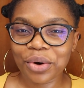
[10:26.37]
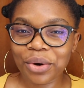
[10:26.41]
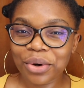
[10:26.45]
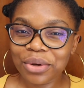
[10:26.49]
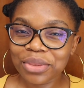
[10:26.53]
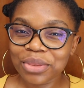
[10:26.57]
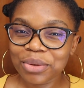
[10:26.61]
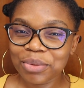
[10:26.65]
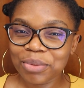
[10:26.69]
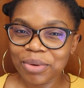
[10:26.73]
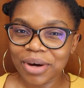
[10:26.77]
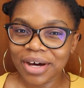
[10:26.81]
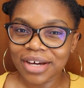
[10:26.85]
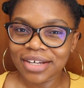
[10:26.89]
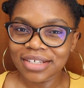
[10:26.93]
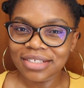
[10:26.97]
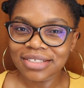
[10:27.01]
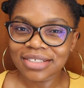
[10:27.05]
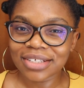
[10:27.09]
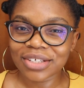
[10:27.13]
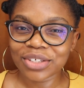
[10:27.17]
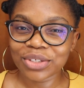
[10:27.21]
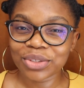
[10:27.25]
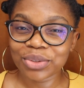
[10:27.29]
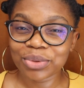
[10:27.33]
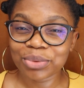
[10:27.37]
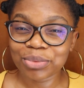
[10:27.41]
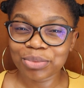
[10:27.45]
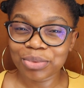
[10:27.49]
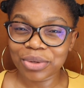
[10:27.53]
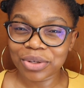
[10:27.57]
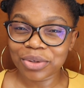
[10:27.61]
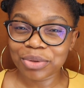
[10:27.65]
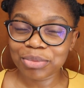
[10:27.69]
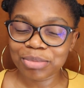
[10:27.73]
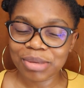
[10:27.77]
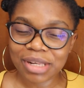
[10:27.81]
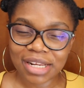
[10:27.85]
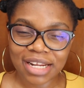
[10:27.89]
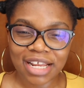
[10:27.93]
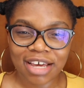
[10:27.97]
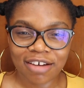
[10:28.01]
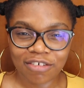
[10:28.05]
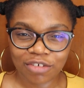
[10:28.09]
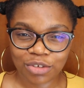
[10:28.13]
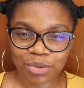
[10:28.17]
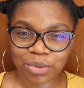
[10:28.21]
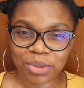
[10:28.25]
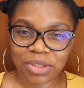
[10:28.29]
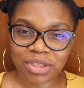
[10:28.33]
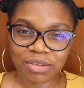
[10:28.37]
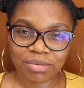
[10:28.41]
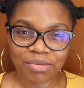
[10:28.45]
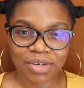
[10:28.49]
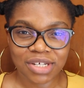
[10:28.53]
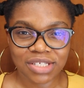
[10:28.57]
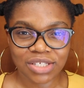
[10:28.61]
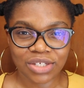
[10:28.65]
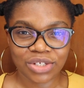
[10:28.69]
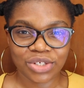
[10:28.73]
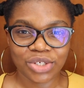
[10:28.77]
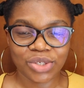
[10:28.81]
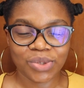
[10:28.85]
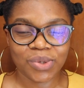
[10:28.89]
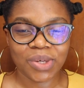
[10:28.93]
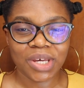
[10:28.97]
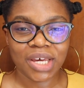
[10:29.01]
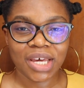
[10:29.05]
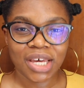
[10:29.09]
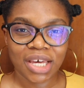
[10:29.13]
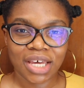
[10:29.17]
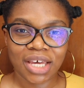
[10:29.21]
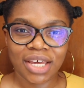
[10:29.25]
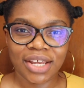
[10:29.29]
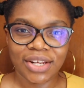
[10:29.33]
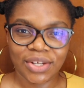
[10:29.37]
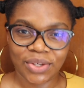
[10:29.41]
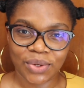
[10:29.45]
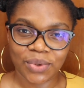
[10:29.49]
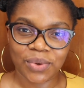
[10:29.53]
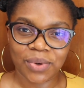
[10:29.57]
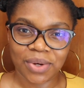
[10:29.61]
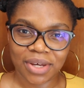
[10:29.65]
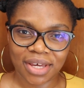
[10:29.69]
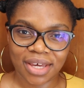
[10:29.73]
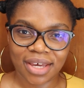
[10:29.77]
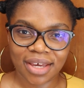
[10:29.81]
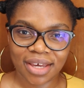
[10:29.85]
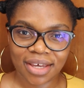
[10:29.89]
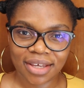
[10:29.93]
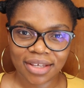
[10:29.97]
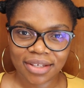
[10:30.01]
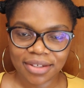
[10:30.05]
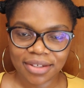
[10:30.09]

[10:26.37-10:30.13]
Otherwise, you will be left with residue in your hair.